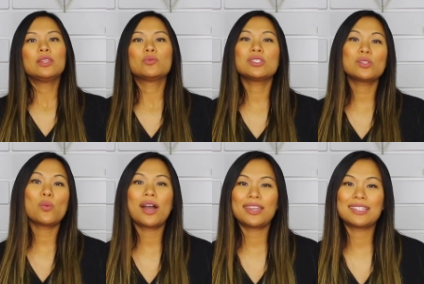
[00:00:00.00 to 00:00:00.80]
The reason
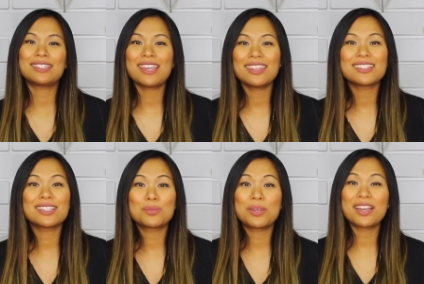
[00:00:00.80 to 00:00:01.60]
why I can say this
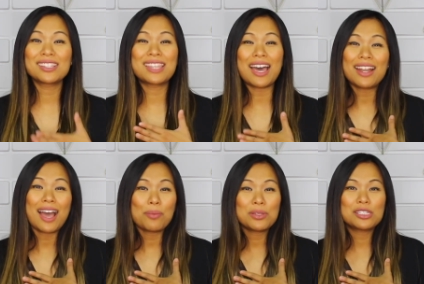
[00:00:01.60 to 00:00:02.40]
is because that
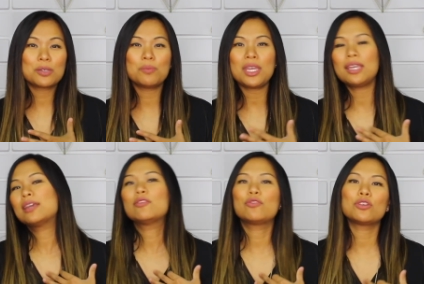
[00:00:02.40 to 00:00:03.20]
happened to
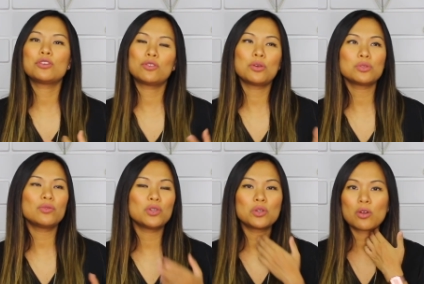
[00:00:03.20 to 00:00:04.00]
me. For you, those
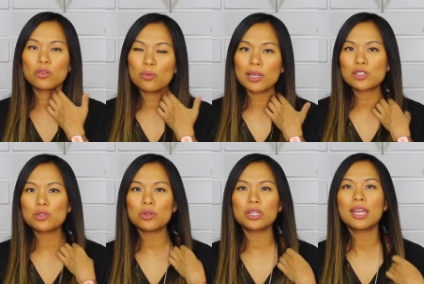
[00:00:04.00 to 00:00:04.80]
of you who don't know my
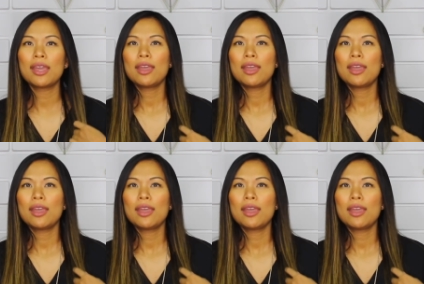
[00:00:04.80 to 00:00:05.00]
story,